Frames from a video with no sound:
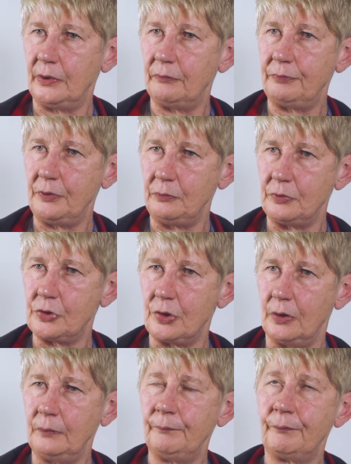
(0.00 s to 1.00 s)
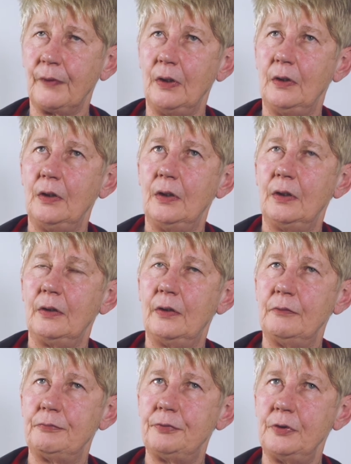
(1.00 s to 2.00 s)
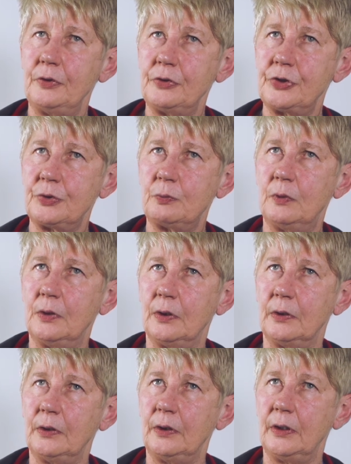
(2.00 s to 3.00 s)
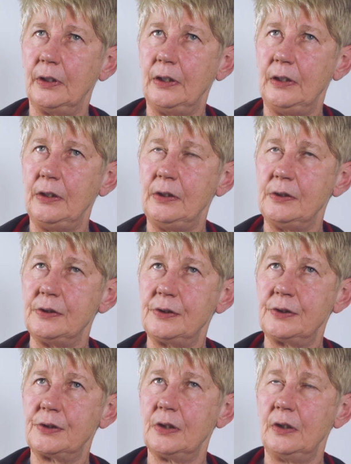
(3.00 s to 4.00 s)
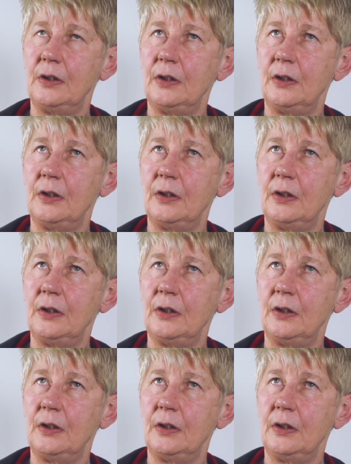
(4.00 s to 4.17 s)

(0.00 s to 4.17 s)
in the future. The first one is